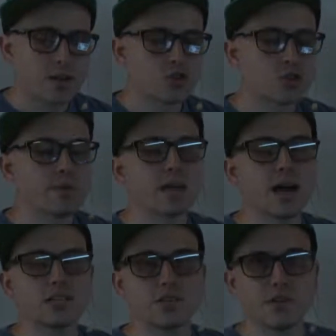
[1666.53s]
So
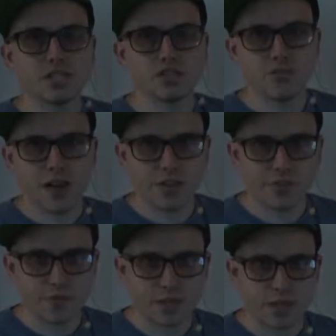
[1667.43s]
because of his
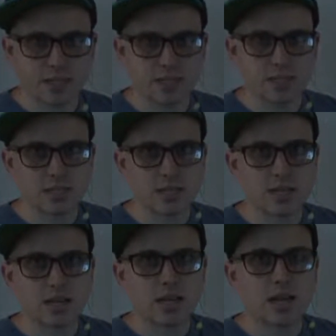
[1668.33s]
faithfulness,
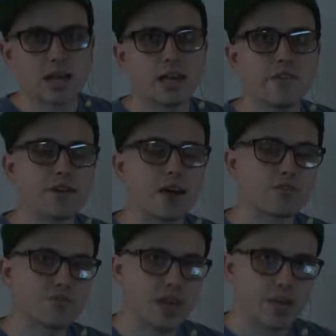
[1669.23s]
he found
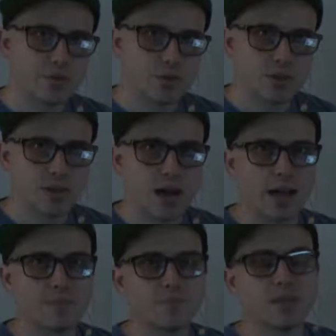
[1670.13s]
favor with
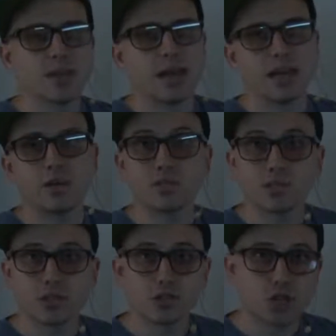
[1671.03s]
God, and he was
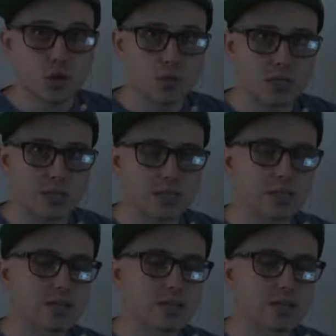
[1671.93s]
then chosen